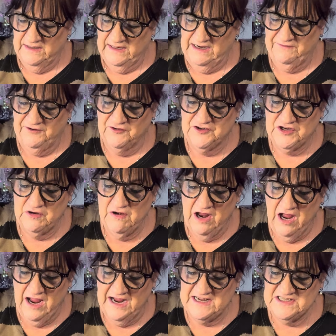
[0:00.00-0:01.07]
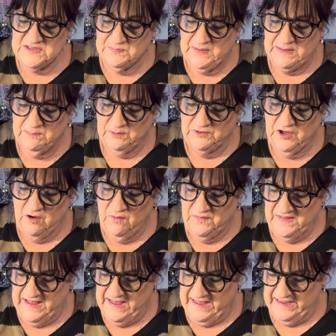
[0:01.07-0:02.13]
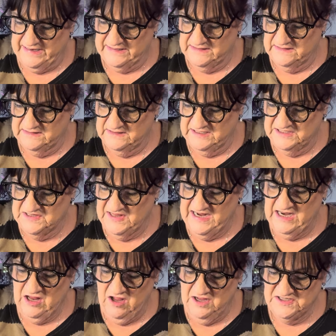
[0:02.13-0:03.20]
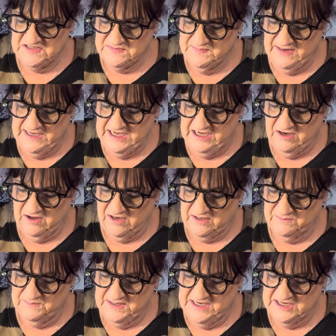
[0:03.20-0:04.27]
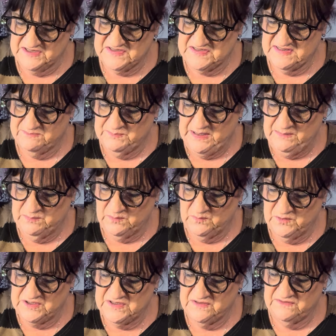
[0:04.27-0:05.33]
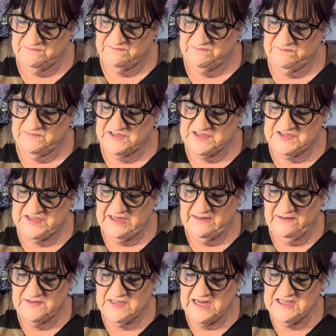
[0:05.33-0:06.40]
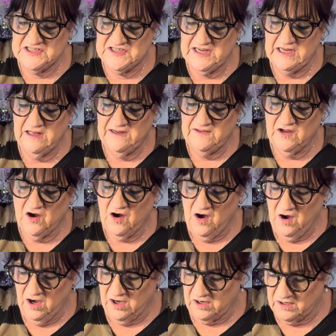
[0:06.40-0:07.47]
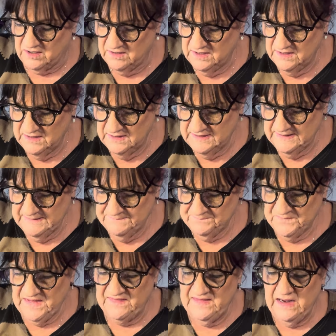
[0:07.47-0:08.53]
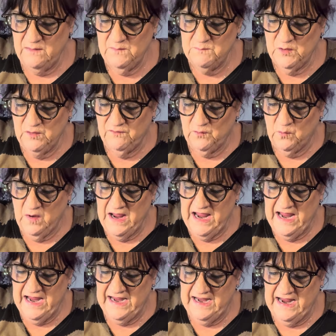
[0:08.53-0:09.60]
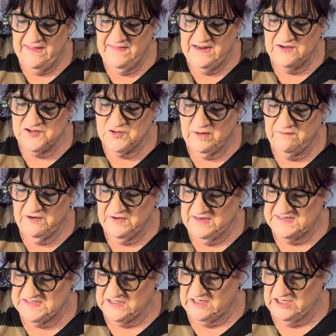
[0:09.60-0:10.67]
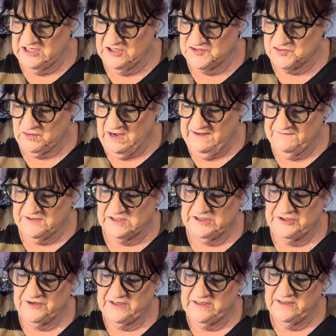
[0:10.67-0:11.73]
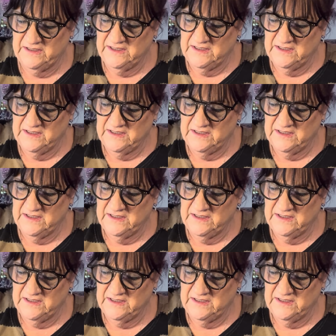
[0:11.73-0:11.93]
If you're too nice, people know that. And they lost money on them because people would steal. It was like stealing the car. And they would move away. And then Trevor isn't going to drive clear to,